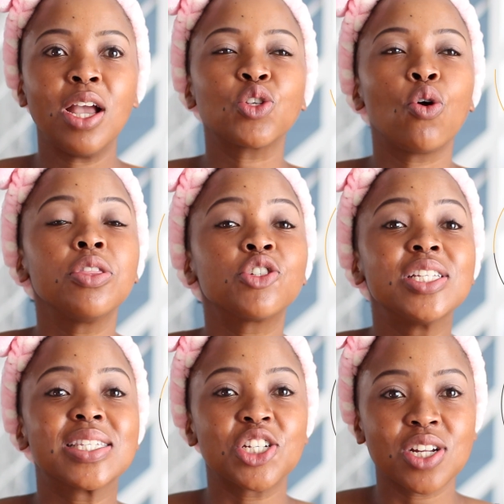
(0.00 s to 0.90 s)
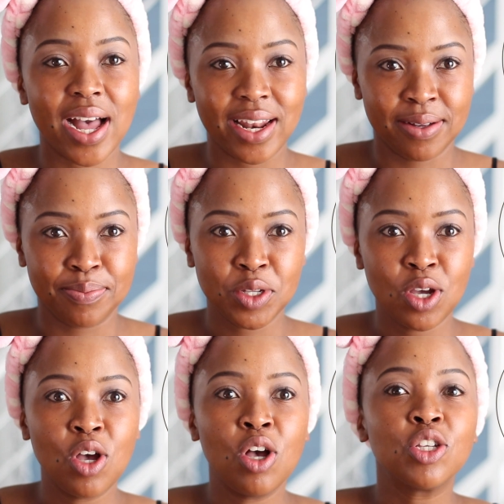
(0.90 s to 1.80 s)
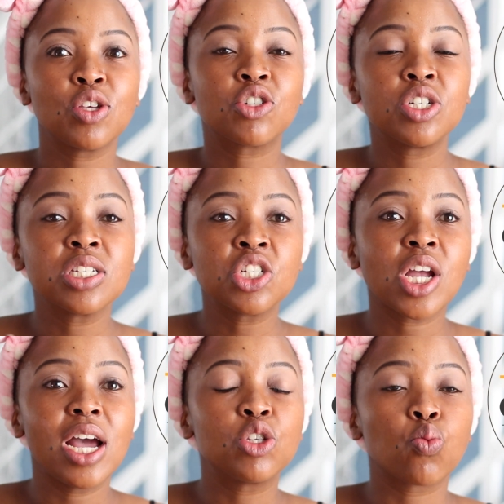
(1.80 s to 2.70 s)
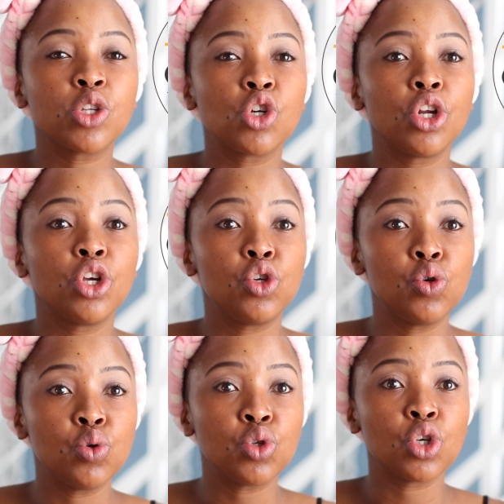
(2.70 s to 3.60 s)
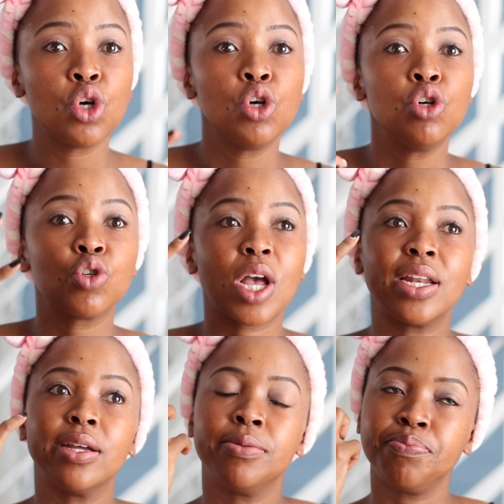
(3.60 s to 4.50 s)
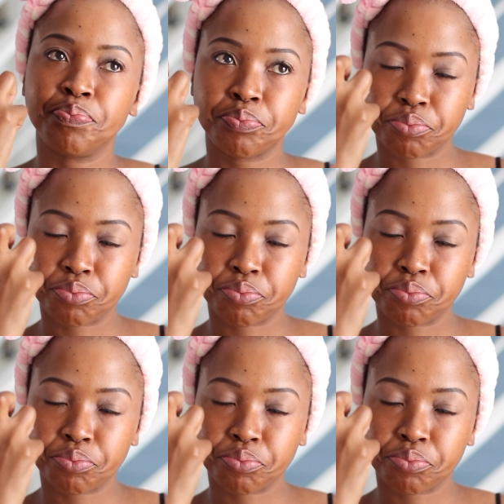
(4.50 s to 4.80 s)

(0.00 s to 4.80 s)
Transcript: It's called the transition color. So the transition color is what you're going to use to kind of